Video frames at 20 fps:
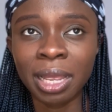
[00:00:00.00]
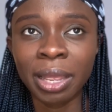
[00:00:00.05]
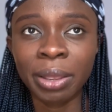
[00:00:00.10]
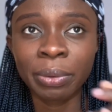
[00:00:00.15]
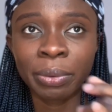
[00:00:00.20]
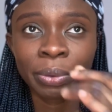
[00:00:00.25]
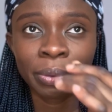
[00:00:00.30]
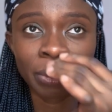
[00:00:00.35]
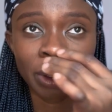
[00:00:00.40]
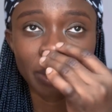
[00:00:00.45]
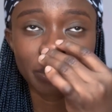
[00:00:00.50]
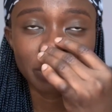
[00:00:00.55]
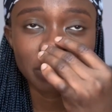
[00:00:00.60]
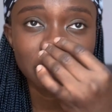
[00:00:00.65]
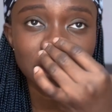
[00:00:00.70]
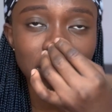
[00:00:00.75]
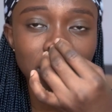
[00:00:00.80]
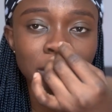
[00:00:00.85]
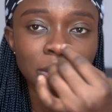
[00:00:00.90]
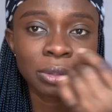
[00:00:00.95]
I, I was
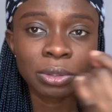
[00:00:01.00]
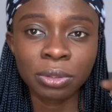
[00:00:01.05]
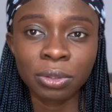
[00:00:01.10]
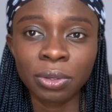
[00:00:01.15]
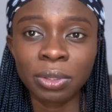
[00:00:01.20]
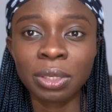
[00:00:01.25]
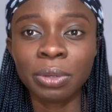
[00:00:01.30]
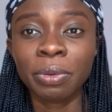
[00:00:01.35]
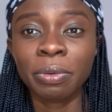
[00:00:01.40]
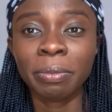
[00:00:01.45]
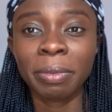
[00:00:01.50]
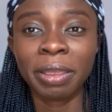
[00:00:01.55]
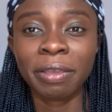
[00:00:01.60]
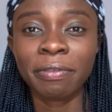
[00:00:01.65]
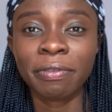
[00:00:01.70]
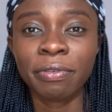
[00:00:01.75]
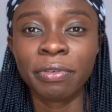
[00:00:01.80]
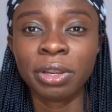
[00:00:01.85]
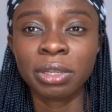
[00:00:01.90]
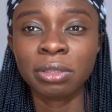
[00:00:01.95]
using to study with my
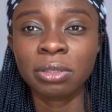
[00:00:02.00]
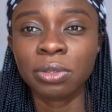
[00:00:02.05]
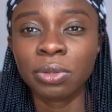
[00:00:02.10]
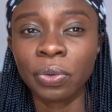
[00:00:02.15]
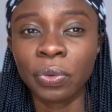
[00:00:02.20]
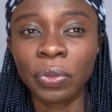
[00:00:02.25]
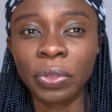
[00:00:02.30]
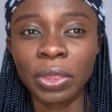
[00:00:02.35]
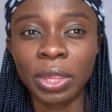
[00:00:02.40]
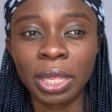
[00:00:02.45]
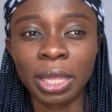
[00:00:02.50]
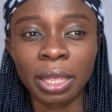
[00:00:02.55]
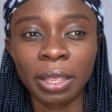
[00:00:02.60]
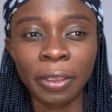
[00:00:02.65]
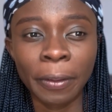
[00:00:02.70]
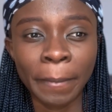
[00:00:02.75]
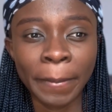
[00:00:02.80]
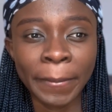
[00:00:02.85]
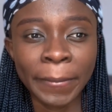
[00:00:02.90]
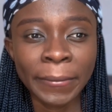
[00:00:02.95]
friends on the